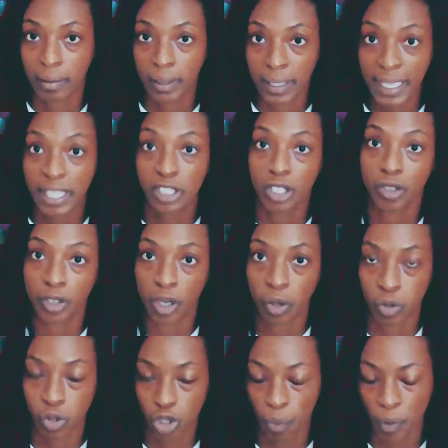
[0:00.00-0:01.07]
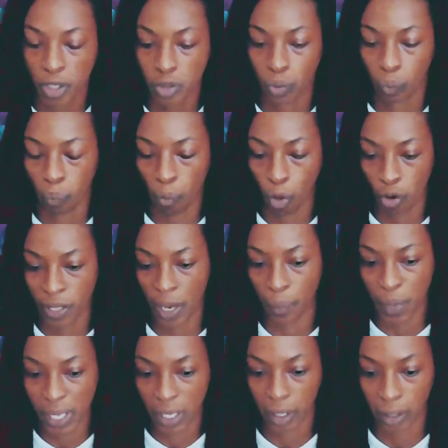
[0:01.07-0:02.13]
need to know, so much more that we
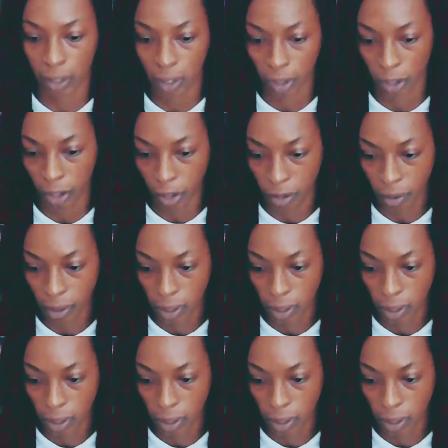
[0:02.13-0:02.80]
can learn.